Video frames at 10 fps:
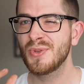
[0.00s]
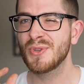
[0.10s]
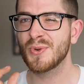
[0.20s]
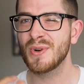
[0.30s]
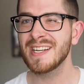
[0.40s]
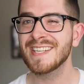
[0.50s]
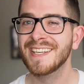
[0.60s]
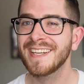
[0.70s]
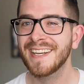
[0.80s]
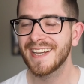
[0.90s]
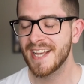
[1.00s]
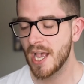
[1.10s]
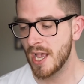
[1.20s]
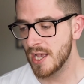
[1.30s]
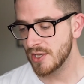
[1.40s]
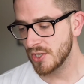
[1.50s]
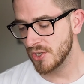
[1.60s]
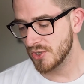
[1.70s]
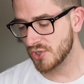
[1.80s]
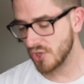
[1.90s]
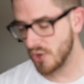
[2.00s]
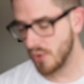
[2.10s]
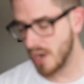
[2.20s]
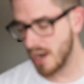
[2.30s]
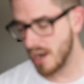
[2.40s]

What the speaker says: short. So